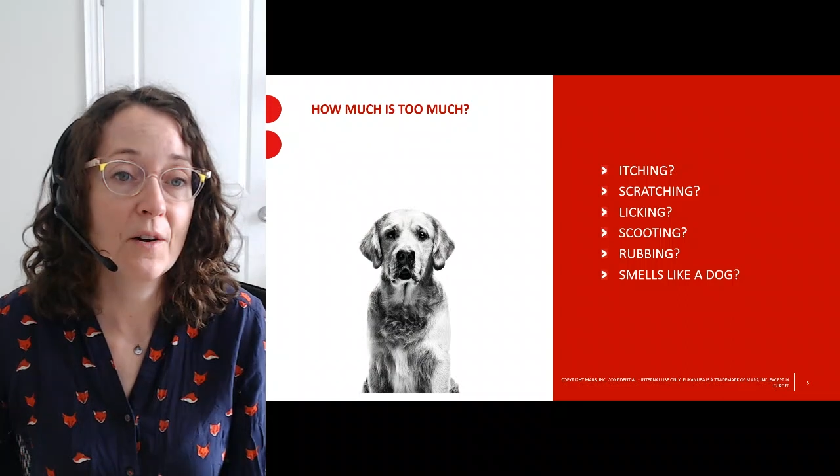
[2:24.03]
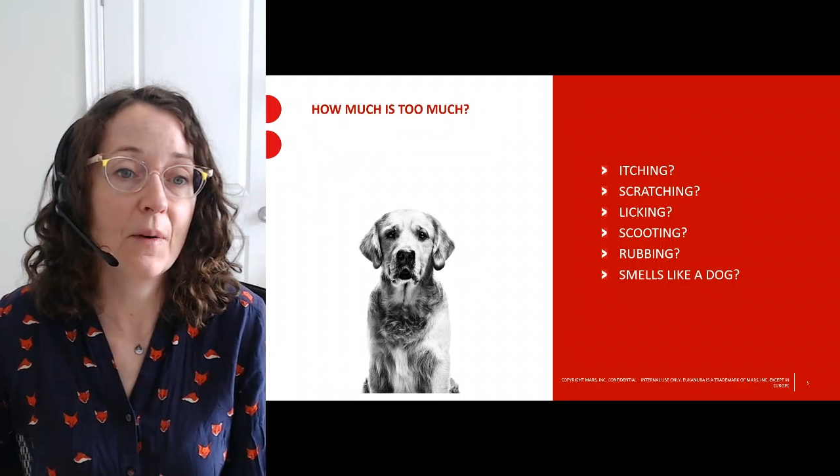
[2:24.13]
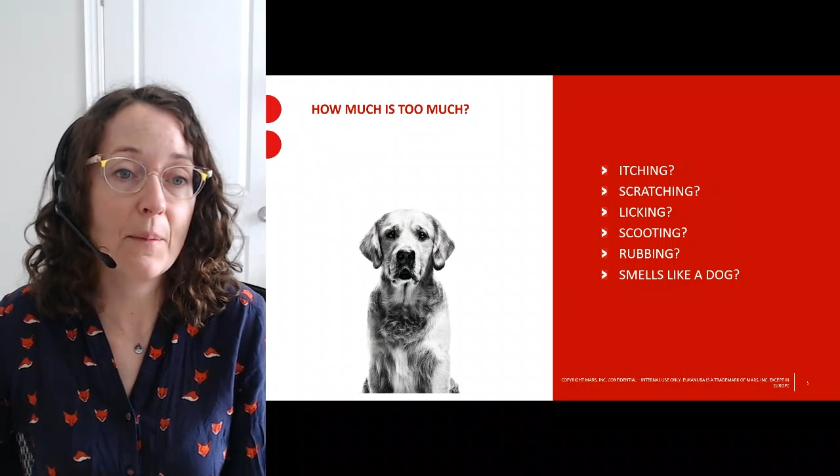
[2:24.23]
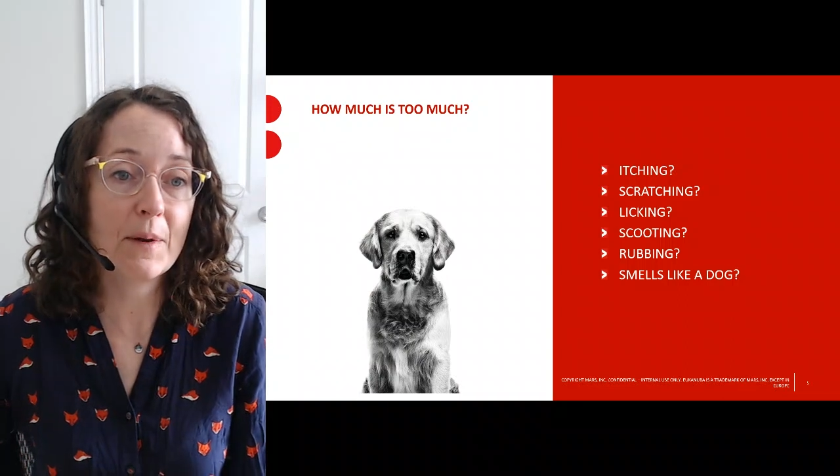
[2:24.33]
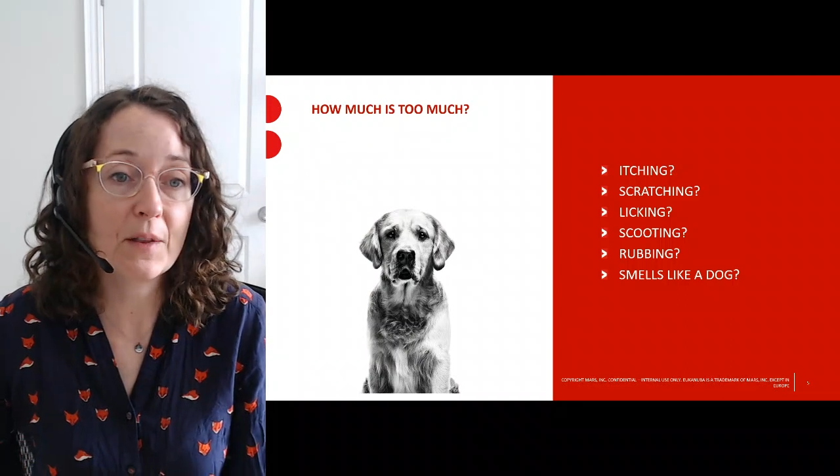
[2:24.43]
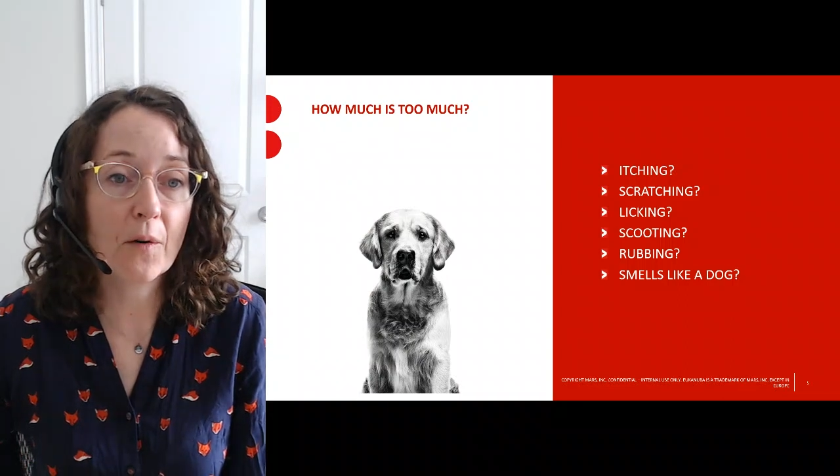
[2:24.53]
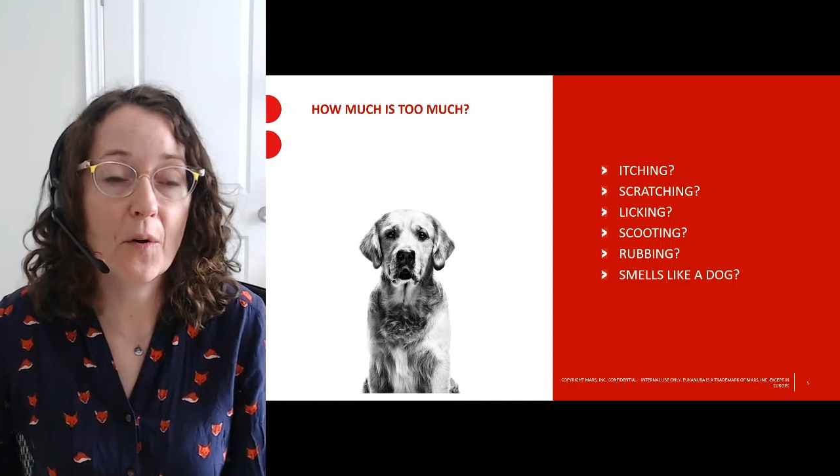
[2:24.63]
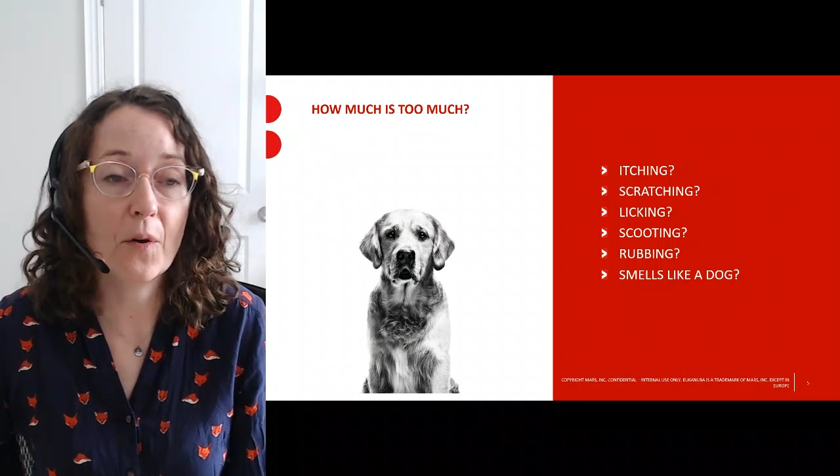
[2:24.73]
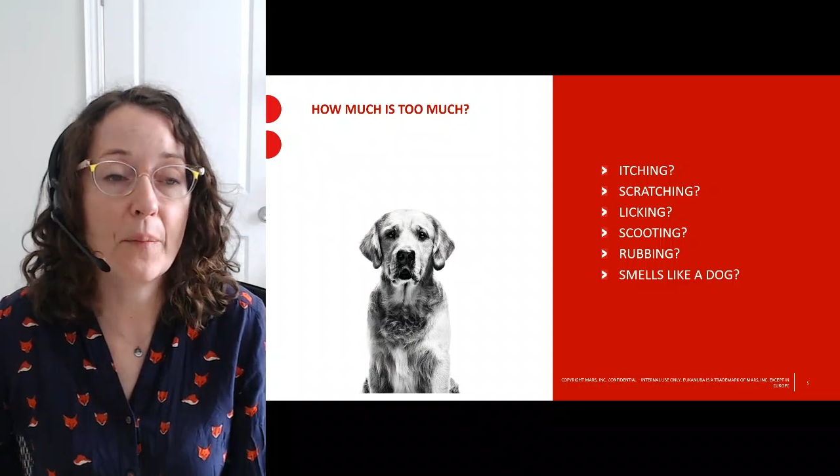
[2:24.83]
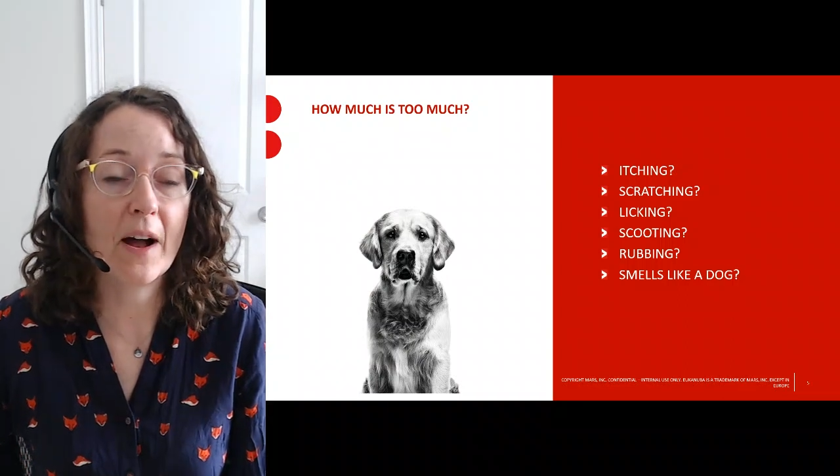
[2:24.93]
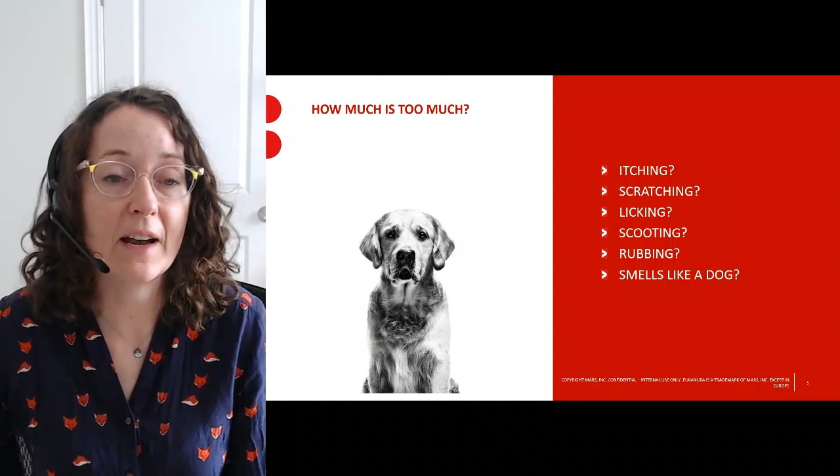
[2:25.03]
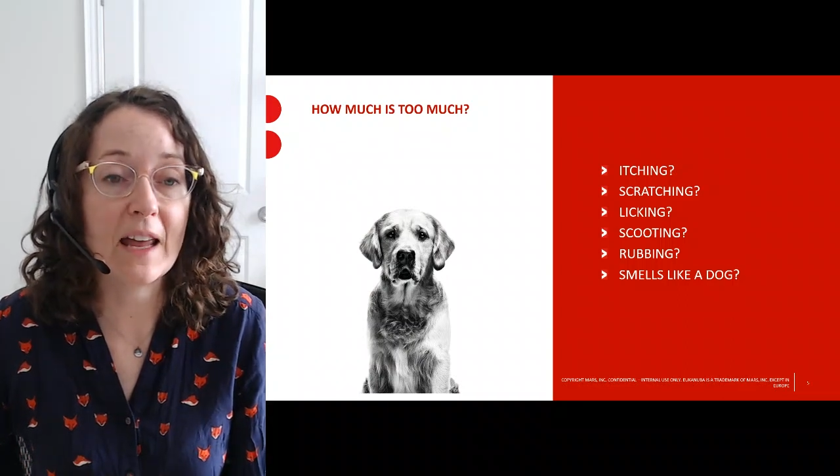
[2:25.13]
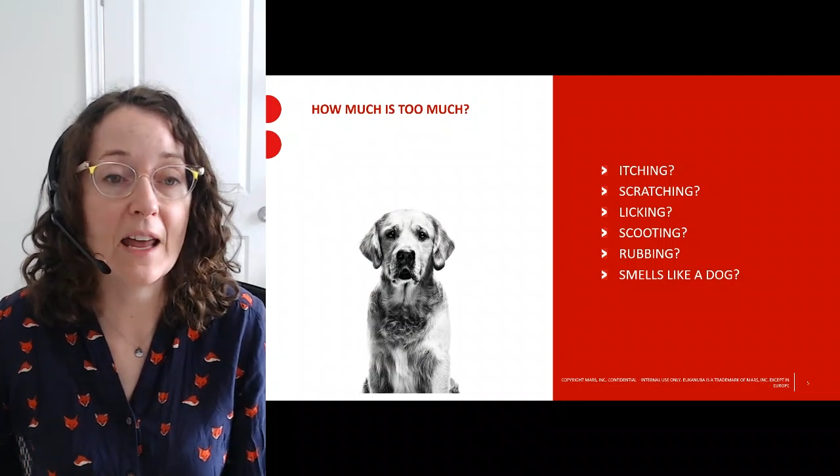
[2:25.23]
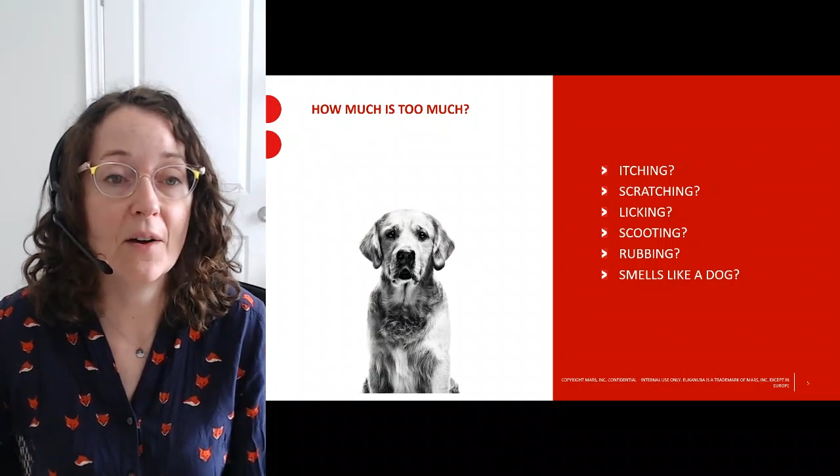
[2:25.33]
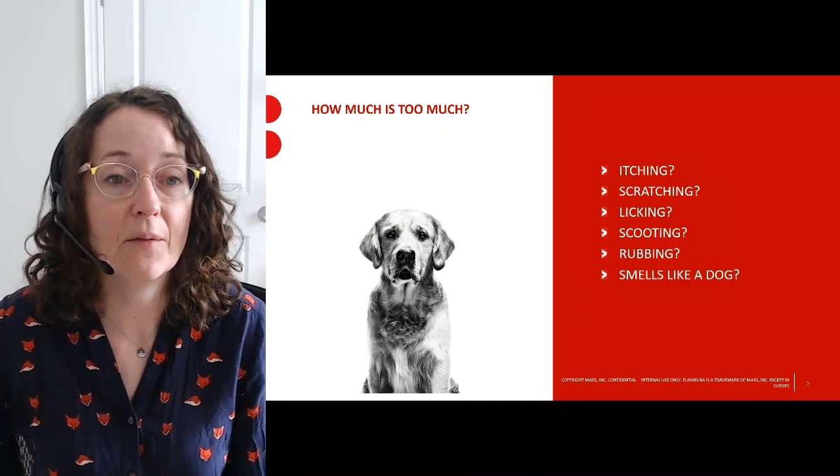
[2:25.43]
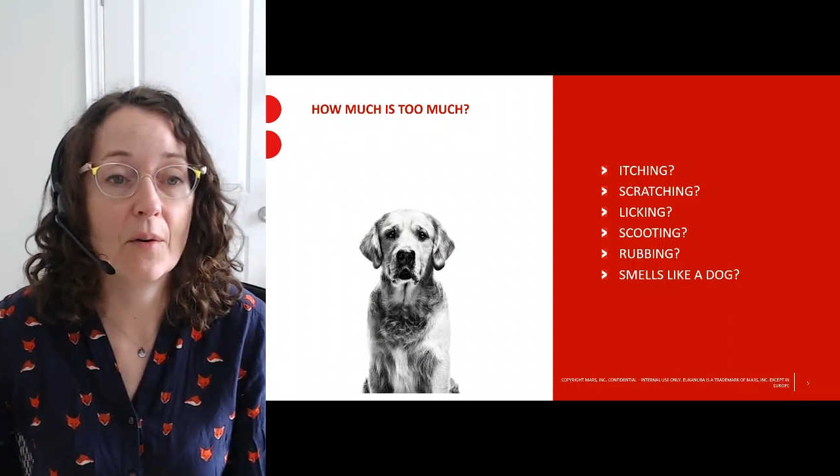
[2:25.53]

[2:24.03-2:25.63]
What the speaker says: rubbing their whole body,